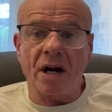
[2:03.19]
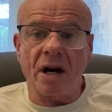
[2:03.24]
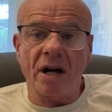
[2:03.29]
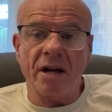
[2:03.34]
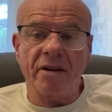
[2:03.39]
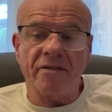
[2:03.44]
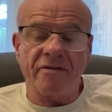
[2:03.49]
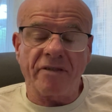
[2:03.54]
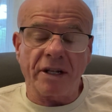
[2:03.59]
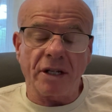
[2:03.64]

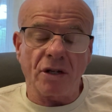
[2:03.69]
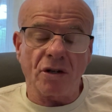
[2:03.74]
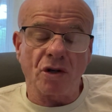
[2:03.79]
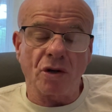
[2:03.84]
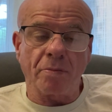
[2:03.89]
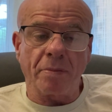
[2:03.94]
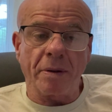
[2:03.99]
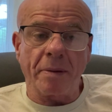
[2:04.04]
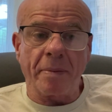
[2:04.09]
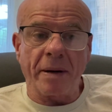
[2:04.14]
I think you
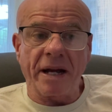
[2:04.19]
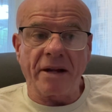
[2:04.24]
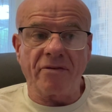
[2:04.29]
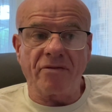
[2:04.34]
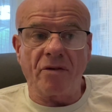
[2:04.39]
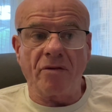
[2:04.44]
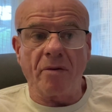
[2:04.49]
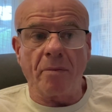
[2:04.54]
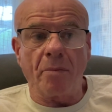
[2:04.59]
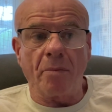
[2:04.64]
could be paying
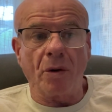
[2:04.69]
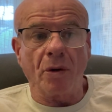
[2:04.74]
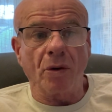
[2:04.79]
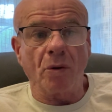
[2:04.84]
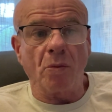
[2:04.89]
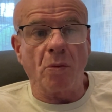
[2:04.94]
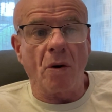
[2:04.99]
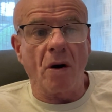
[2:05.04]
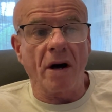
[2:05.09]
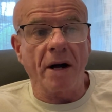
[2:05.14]
for the Model
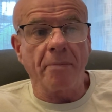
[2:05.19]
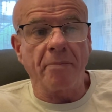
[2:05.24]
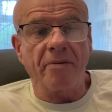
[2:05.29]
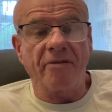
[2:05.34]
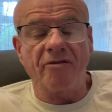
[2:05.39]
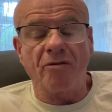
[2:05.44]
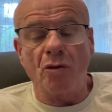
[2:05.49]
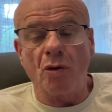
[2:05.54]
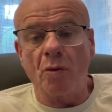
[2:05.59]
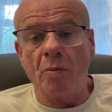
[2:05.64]
Y
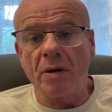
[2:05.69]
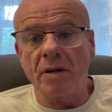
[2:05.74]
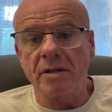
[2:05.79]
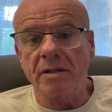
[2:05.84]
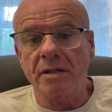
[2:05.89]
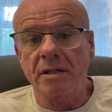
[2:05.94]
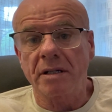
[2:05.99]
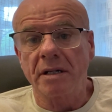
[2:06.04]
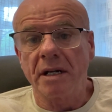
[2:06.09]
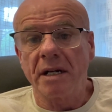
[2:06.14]

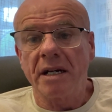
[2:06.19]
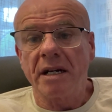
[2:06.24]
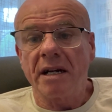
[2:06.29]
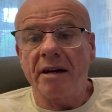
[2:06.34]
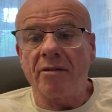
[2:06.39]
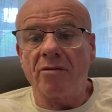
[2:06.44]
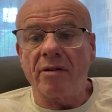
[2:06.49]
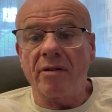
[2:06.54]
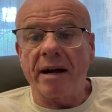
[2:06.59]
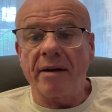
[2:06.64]
performance
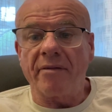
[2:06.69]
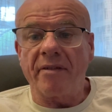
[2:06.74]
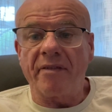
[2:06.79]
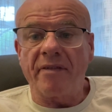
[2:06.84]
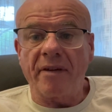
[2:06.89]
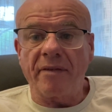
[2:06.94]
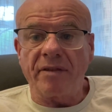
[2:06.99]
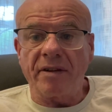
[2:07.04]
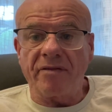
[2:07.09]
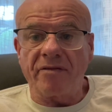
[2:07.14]
around the
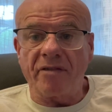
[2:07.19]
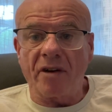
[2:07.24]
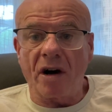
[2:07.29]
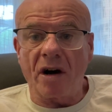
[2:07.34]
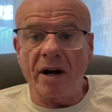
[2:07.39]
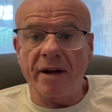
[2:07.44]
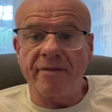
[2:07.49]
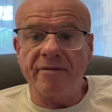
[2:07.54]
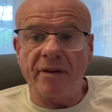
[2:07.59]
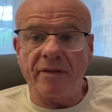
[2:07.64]

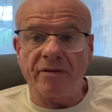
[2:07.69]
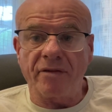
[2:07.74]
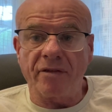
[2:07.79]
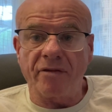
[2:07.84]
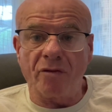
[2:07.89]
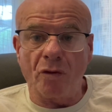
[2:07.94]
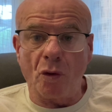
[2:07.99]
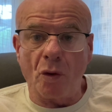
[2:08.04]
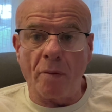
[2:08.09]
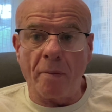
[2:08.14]
55,
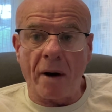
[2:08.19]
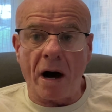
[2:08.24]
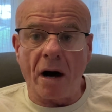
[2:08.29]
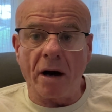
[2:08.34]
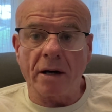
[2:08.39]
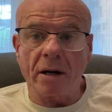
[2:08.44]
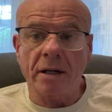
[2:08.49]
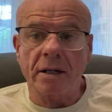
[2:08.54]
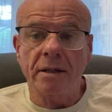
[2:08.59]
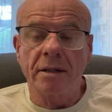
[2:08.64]
54
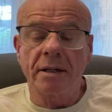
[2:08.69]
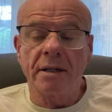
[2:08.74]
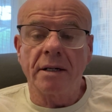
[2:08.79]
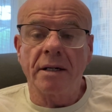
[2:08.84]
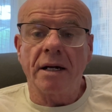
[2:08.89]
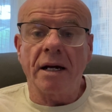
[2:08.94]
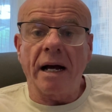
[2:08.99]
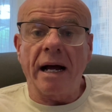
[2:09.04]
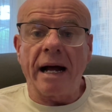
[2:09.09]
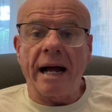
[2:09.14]
mark
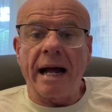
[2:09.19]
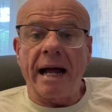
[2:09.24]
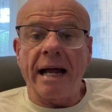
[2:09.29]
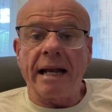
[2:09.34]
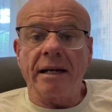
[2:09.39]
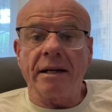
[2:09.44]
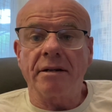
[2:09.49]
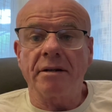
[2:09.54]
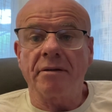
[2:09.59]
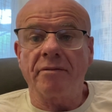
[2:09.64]

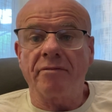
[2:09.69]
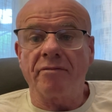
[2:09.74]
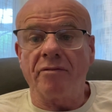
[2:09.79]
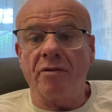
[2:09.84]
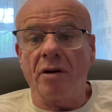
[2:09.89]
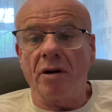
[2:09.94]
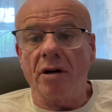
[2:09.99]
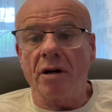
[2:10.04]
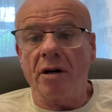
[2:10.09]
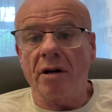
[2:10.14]
and
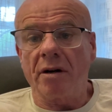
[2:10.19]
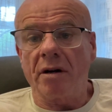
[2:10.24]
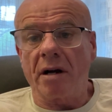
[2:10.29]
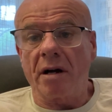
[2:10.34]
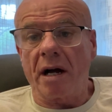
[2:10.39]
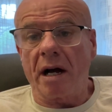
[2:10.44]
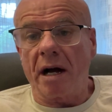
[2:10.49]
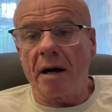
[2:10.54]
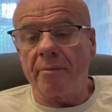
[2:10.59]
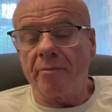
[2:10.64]
the
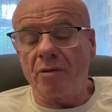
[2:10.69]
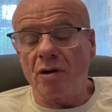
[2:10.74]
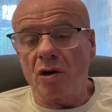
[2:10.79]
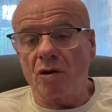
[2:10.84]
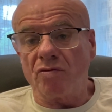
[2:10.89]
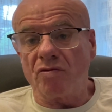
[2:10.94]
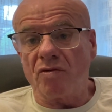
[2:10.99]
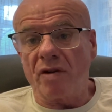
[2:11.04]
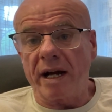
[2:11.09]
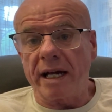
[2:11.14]
um,
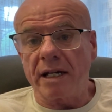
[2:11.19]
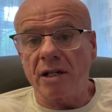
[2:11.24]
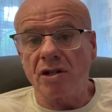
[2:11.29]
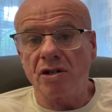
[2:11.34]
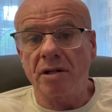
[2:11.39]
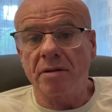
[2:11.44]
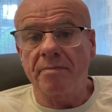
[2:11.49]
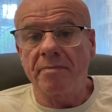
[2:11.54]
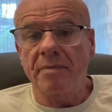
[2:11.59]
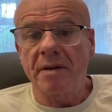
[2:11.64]
long
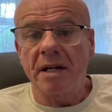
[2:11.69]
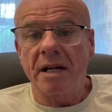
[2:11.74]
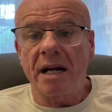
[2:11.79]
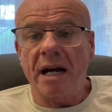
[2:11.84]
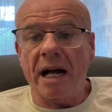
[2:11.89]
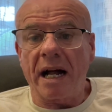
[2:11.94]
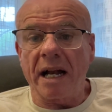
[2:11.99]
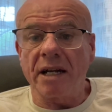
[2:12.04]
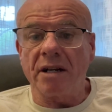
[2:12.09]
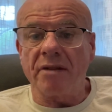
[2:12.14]
range
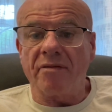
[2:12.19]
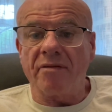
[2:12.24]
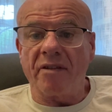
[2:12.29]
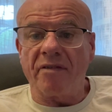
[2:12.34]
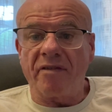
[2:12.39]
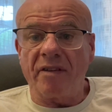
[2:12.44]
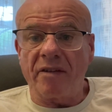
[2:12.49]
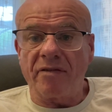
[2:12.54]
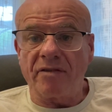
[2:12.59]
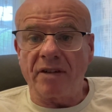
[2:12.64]
under the
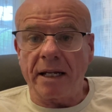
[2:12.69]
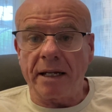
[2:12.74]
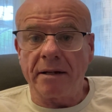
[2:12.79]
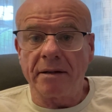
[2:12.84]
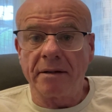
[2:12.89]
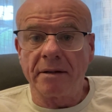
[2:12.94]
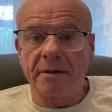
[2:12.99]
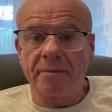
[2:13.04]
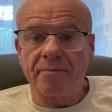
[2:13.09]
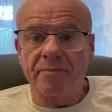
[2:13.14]
50
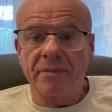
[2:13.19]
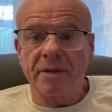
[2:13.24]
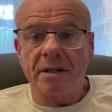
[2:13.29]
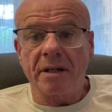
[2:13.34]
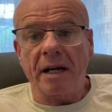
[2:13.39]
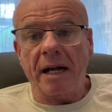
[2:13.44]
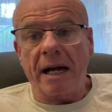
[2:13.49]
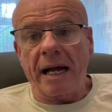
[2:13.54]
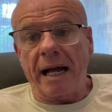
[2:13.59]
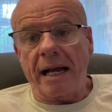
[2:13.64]

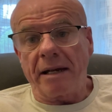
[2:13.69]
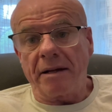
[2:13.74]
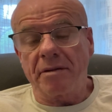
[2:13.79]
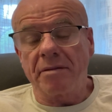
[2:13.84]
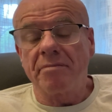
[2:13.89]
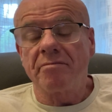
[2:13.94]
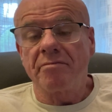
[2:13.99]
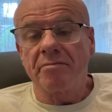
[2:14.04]
and